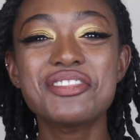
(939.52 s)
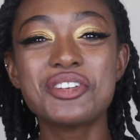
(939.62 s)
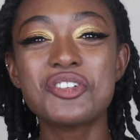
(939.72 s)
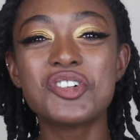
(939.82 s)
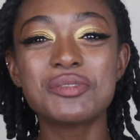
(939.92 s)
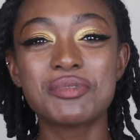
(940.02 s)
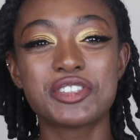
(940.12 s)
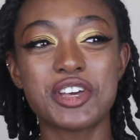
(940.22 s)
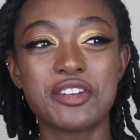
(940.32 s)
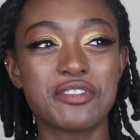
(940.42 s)
the Norse
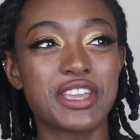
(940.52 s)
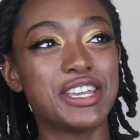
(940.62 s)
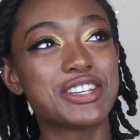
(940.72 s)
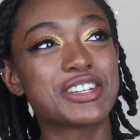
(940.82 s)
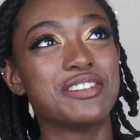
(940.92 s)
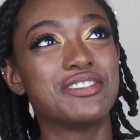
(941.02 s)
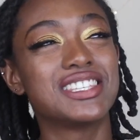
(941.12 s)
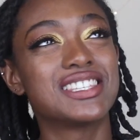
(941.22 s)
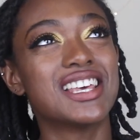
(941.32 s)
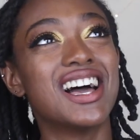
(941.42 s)
personification of the
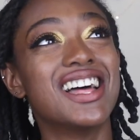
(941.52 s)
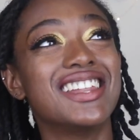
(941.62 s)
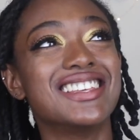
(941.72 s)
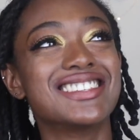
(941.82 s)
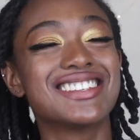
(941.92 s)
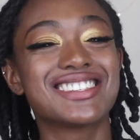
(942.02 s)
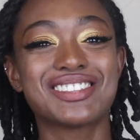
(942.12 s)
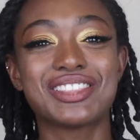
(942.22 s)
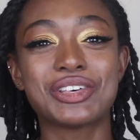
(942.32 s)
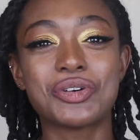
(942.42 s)
sun is
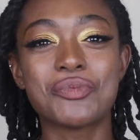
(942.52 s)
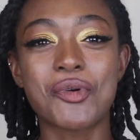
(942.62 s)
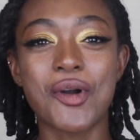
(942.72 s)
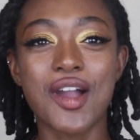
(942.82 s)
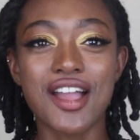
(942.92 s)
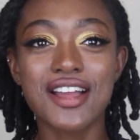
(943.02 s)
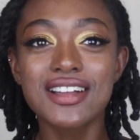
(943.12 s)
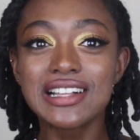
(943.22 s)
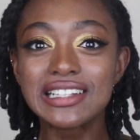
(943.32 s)
a little more